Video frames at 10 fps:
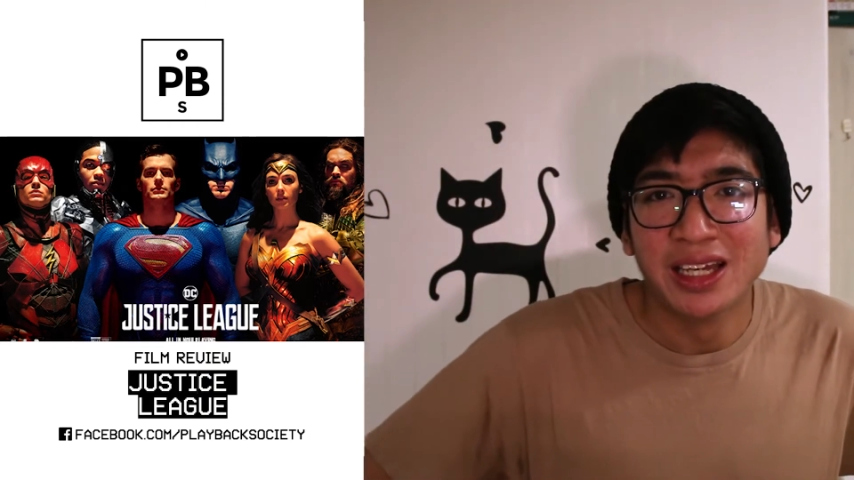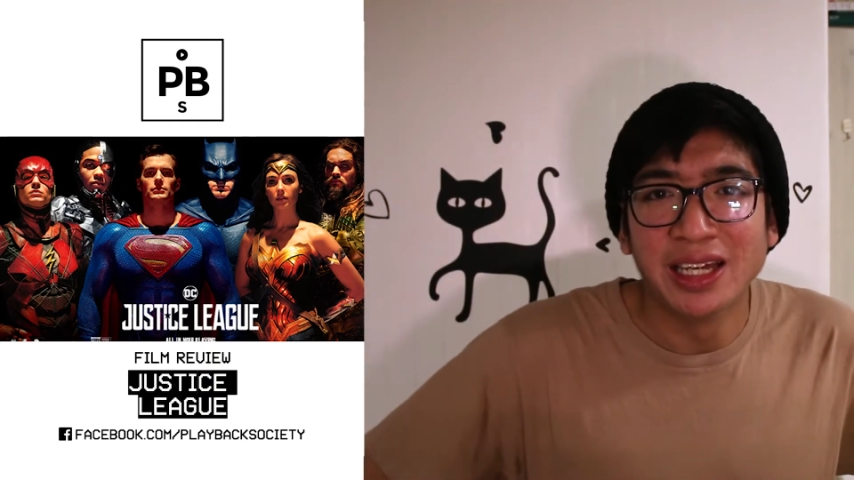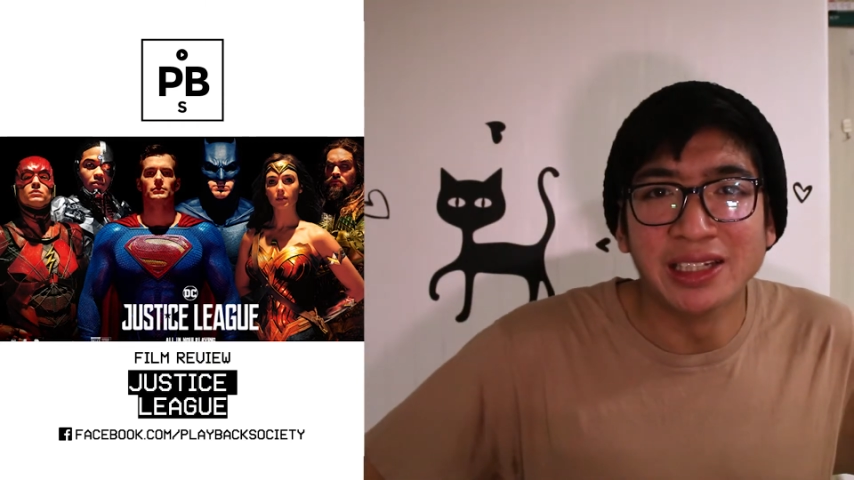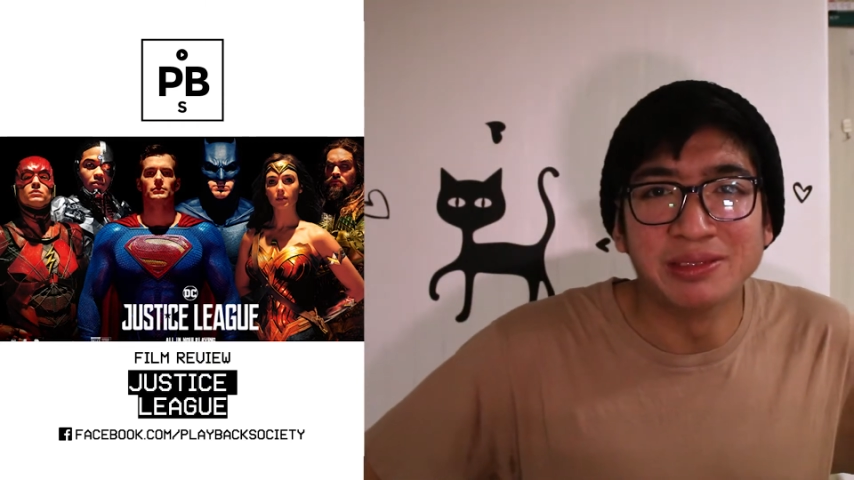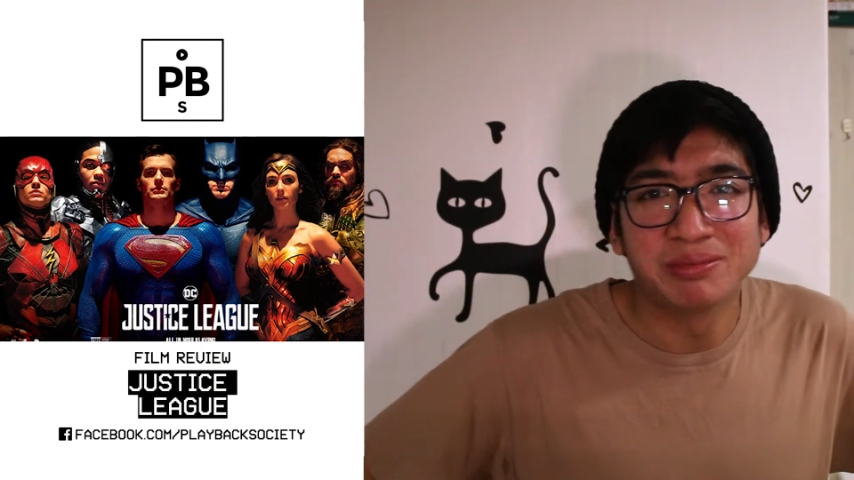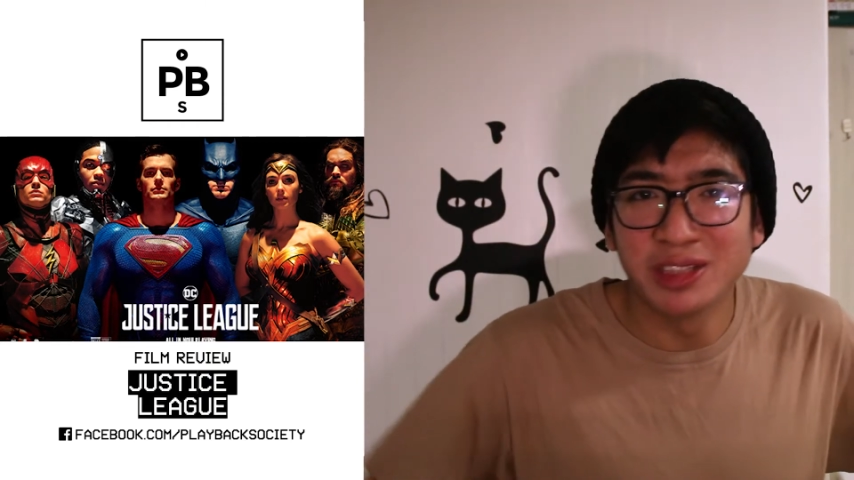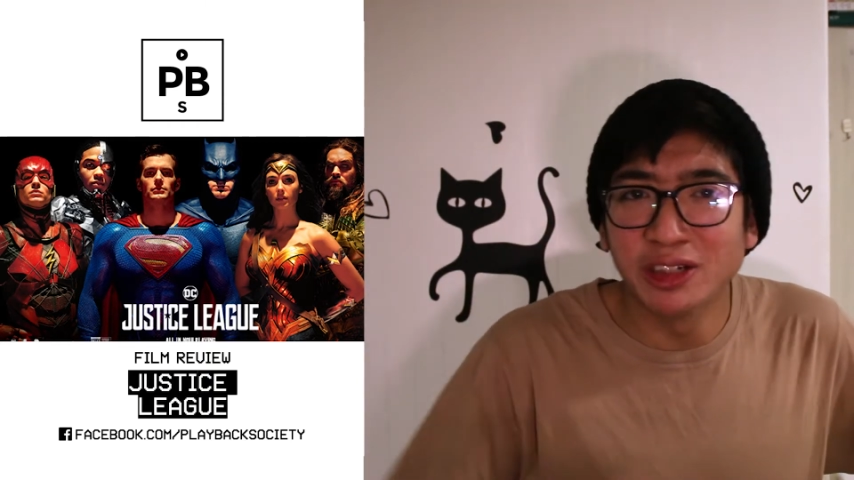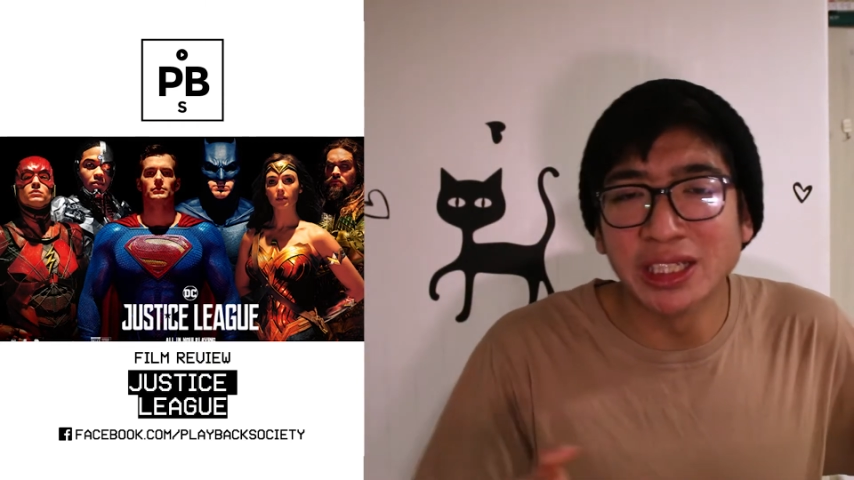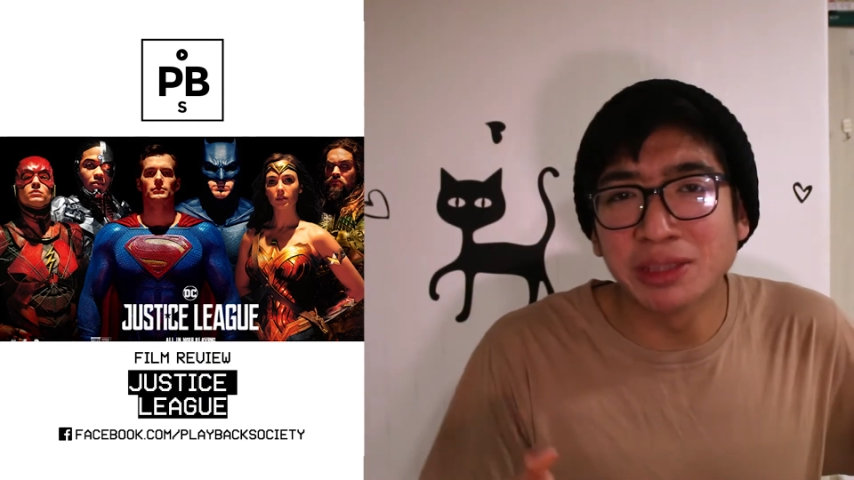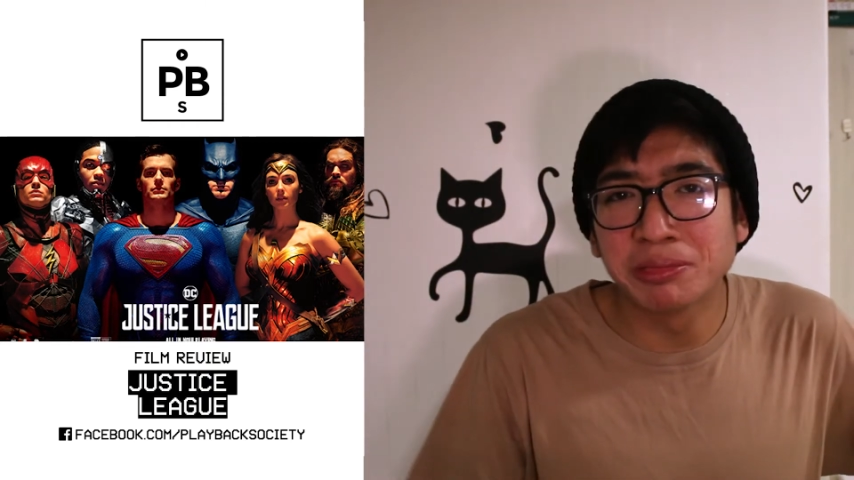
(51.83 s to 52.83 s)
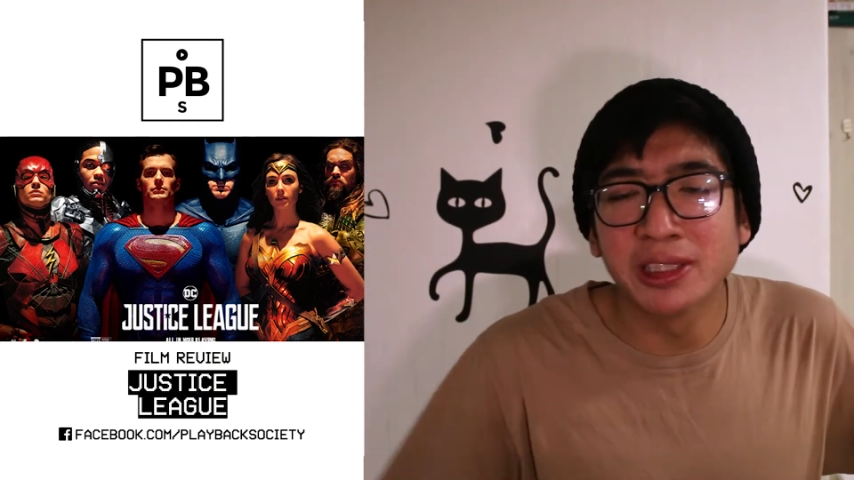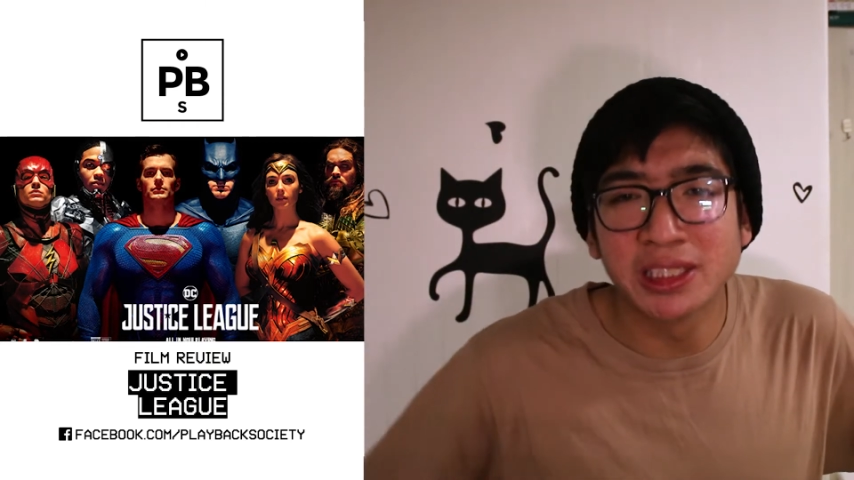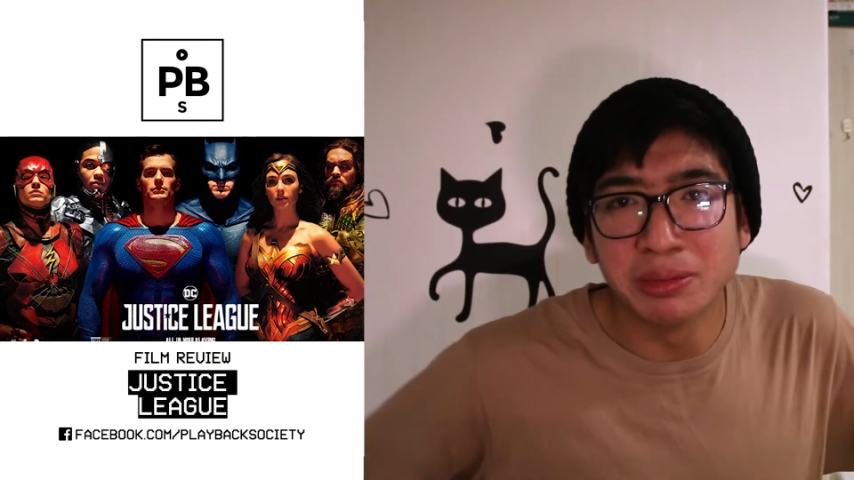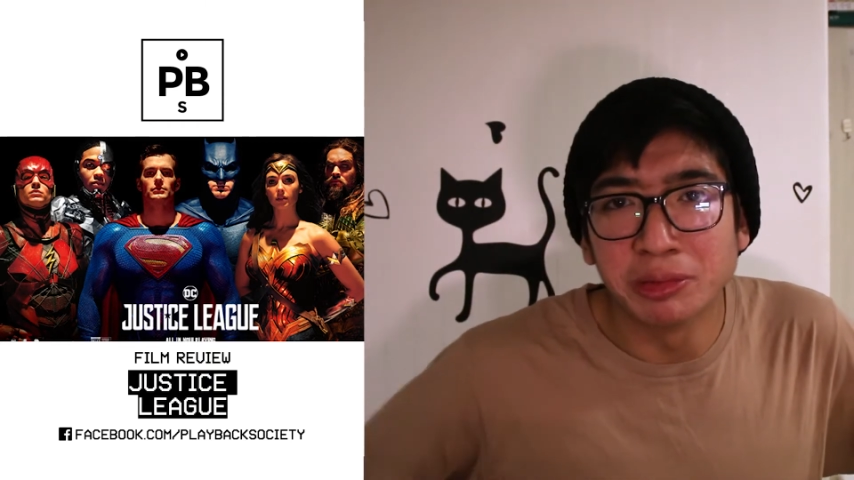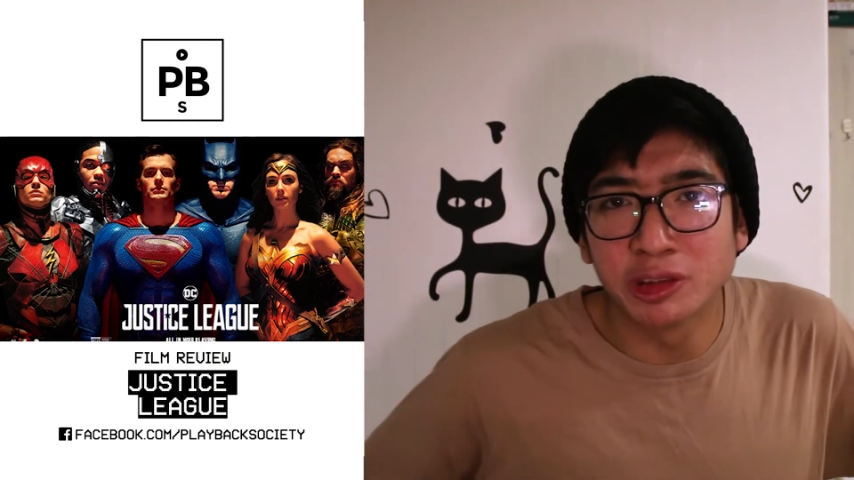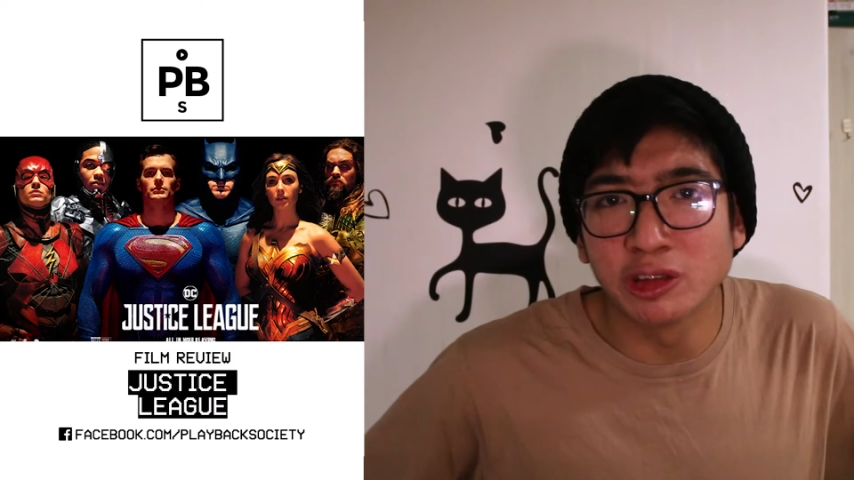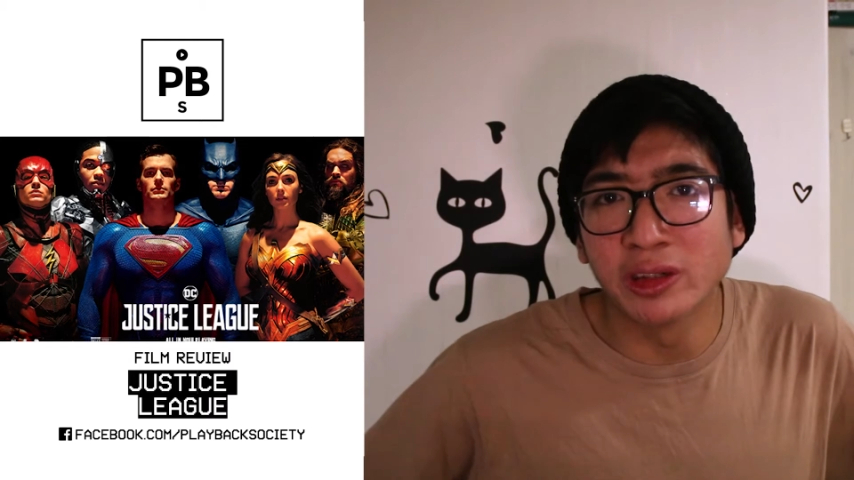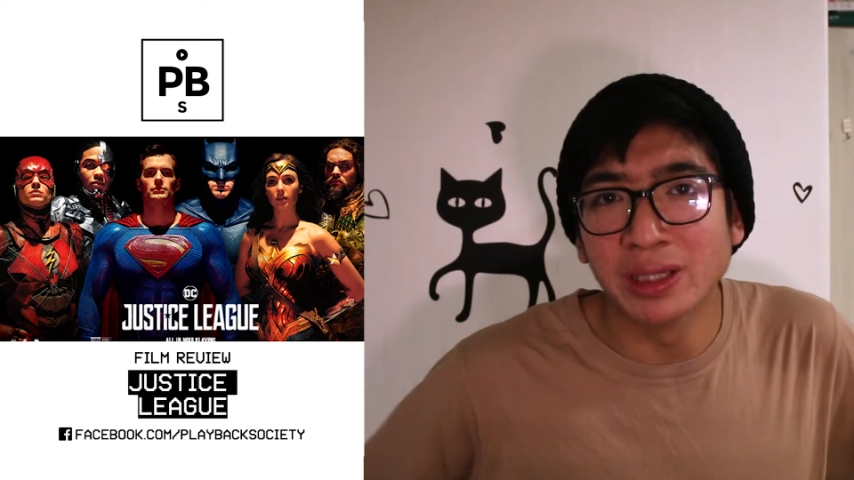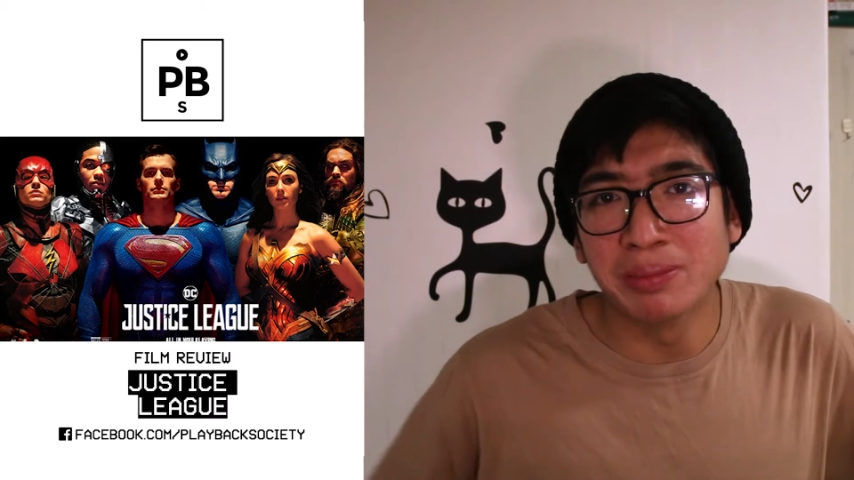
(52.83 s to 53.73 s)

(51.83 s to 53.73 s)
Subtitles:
And, you know, that's a pretty simple story.